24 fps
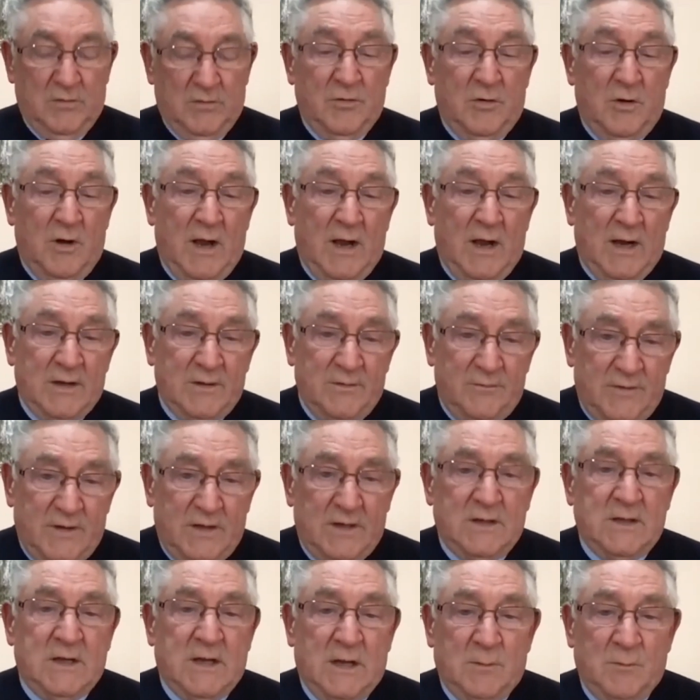for out of
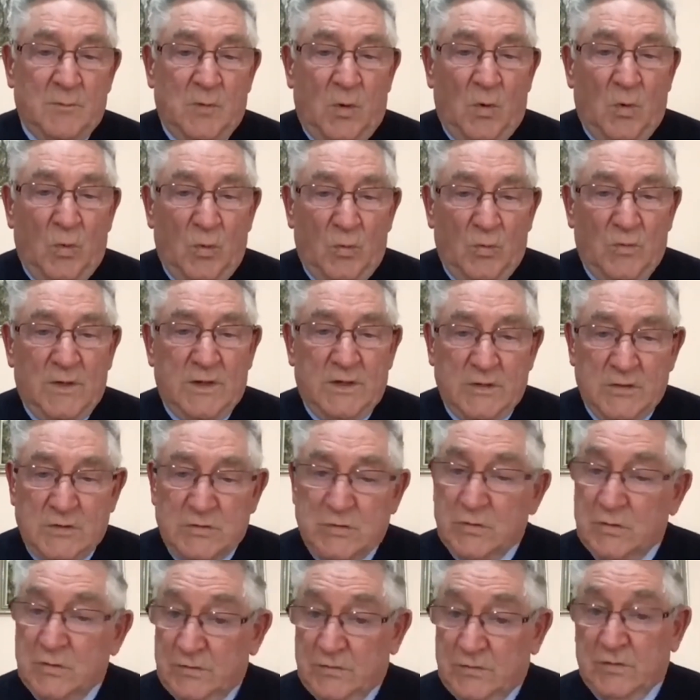it come all the
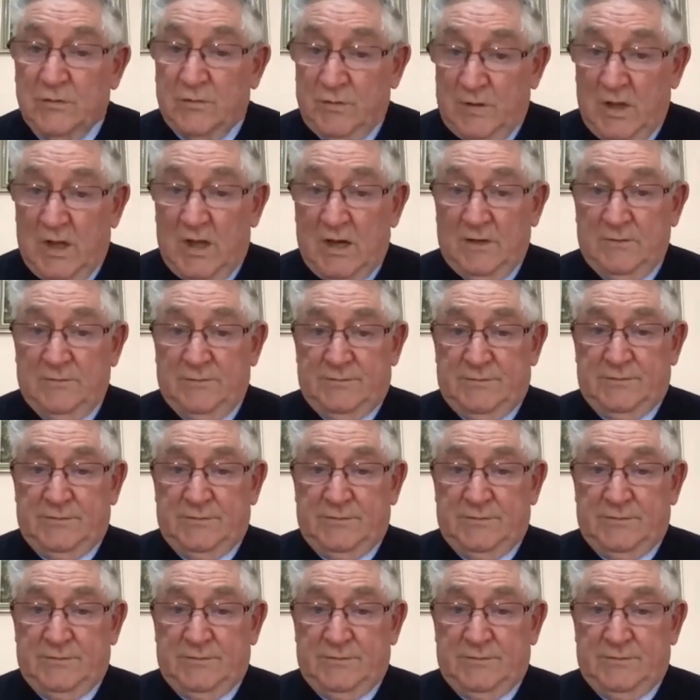issues of life."